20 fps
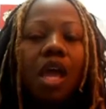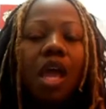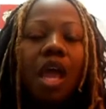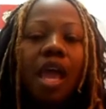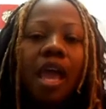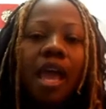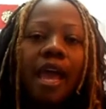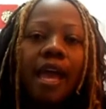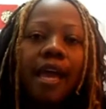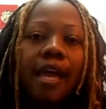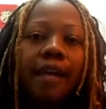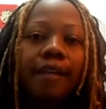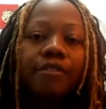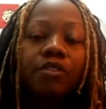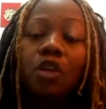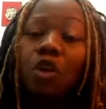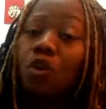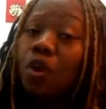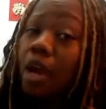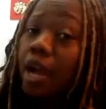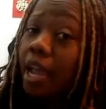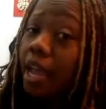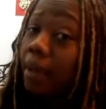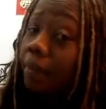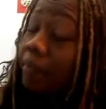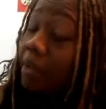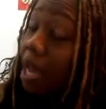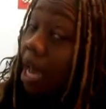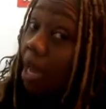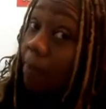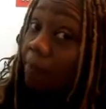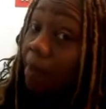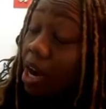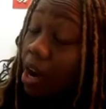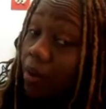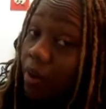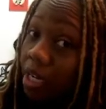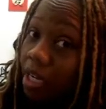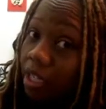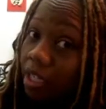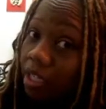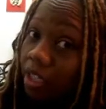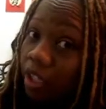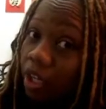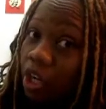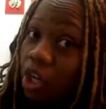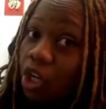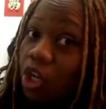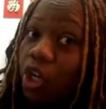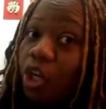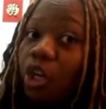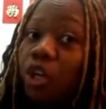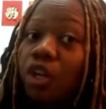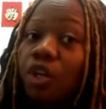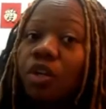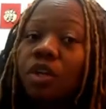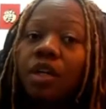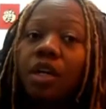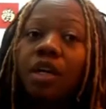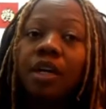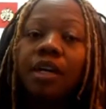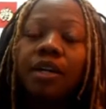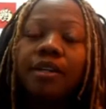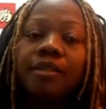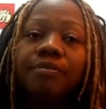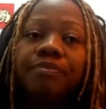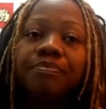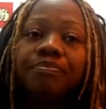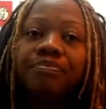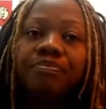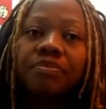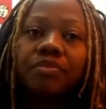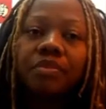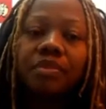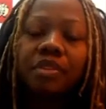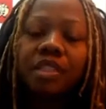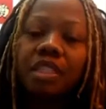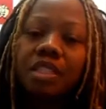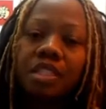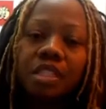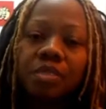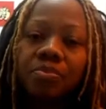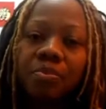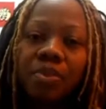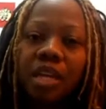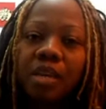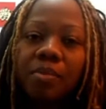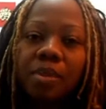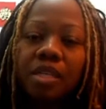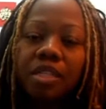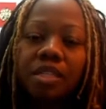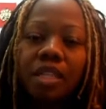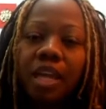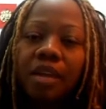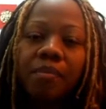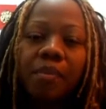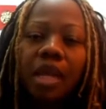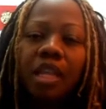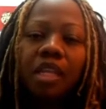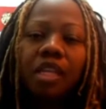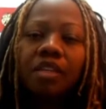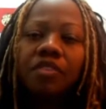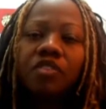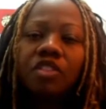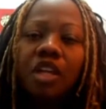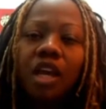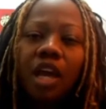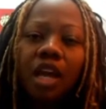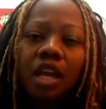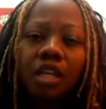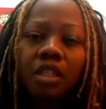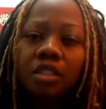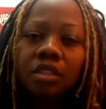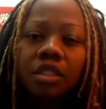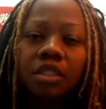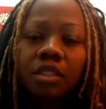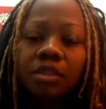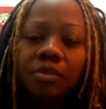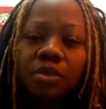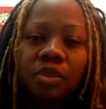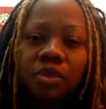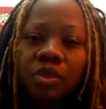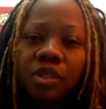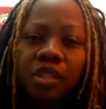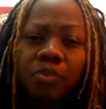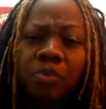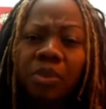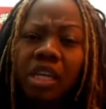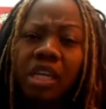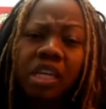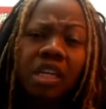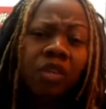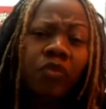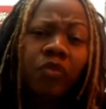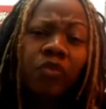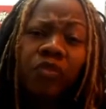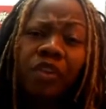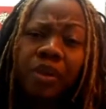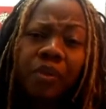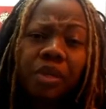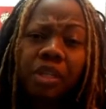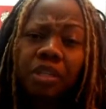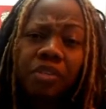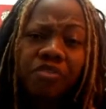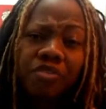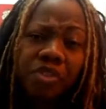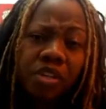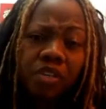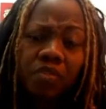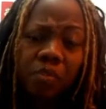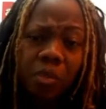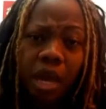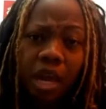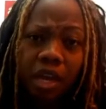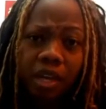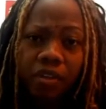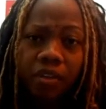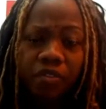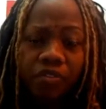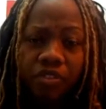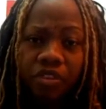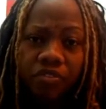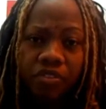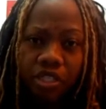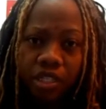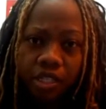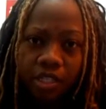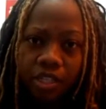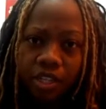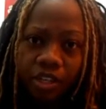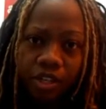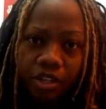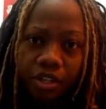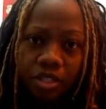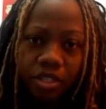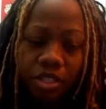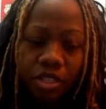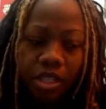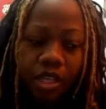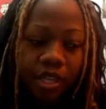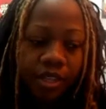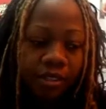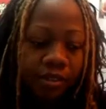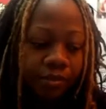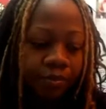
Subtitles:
And no, I am not married any longer. This is baby is like my love child, between me and a very good friend of mine of 15 years that,